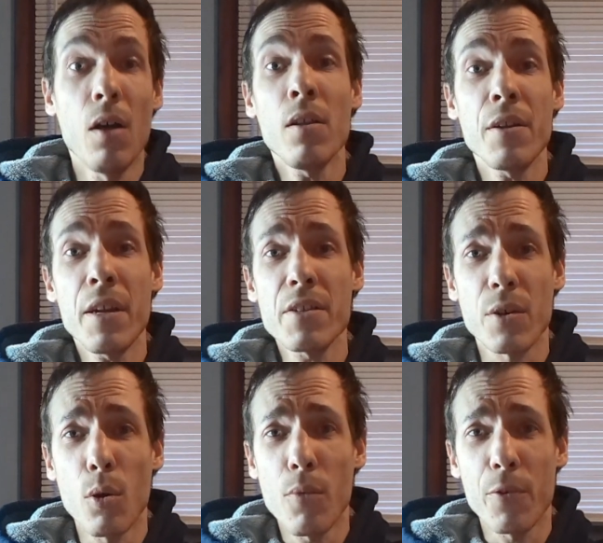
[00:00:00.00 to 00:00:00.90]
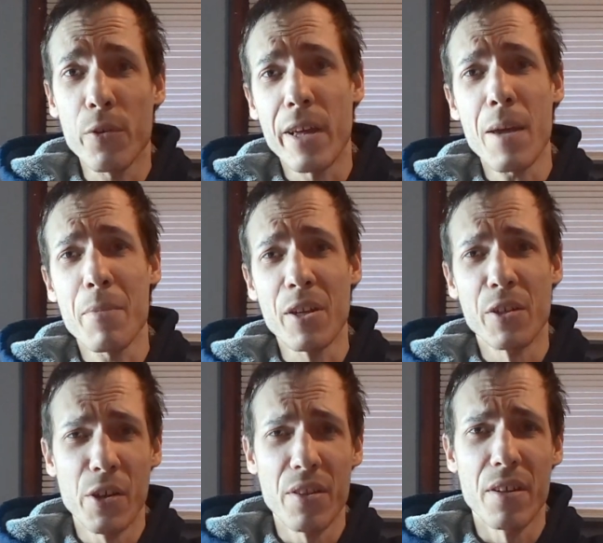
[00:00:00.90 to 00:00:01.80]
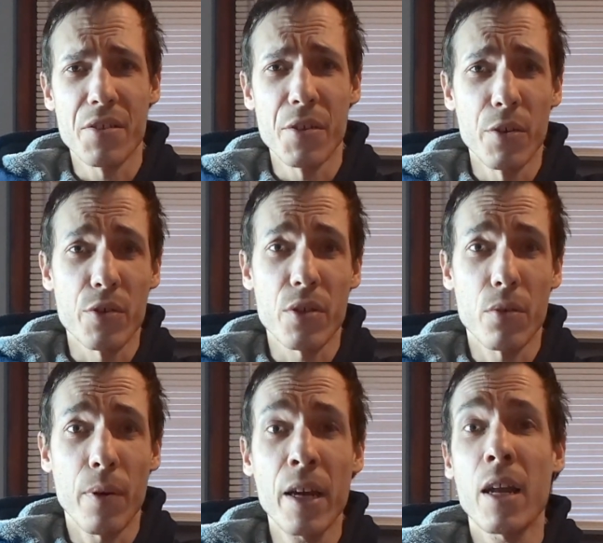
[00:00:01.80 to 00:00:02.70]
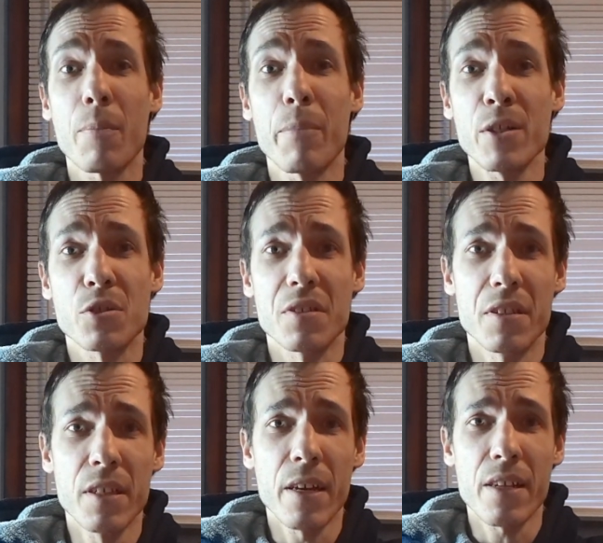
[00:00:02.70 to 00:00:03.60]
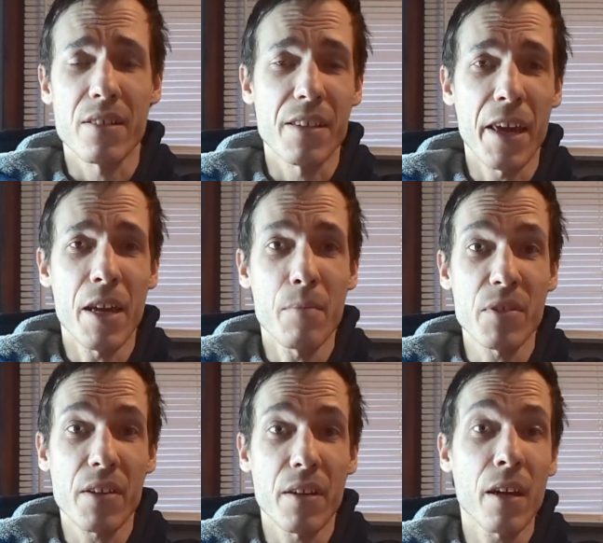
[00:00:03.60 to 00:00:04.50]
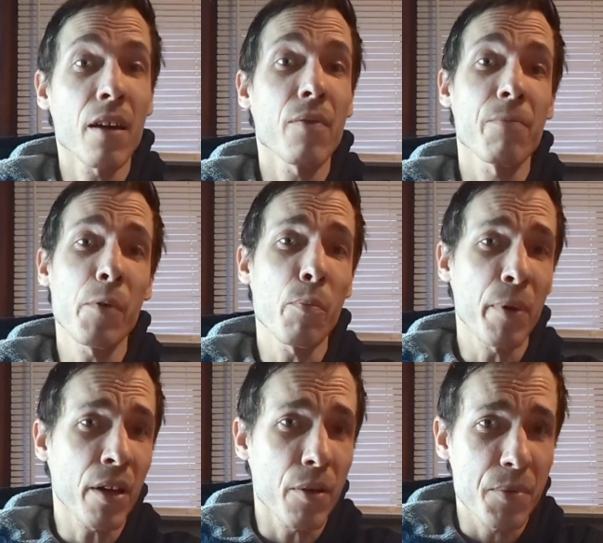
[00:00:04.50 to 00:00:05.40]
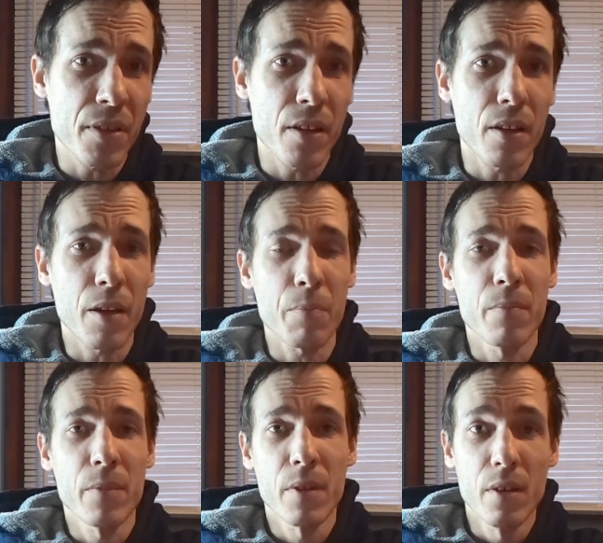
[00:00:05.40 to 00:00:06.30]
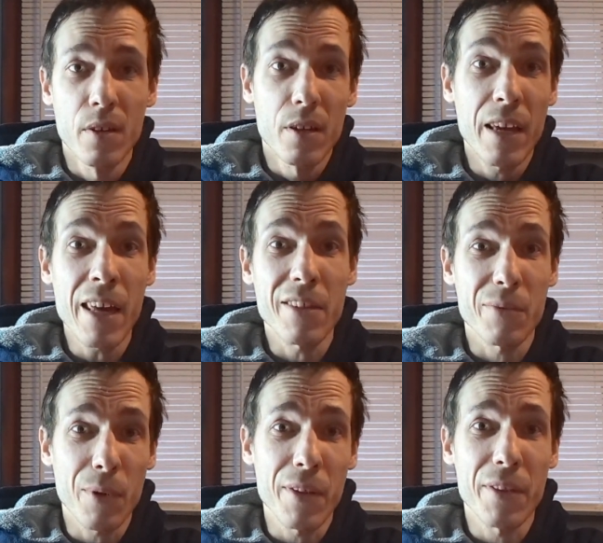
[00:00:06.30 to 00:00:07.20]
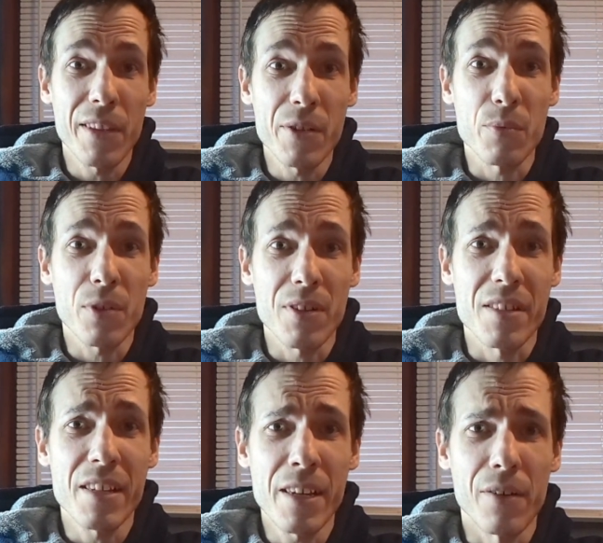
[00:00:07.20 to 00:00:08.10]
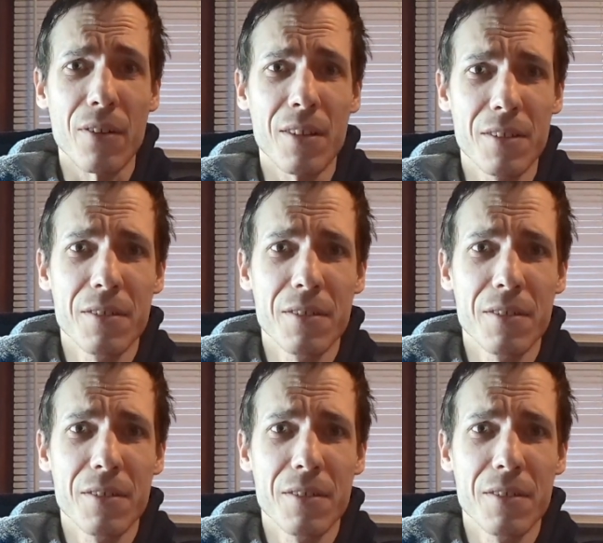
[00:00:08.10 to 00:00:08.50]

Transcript: holidays are over and I've been good this year, so I got a bunch of DS games and I got a few pickups that I gathered while things were on sale.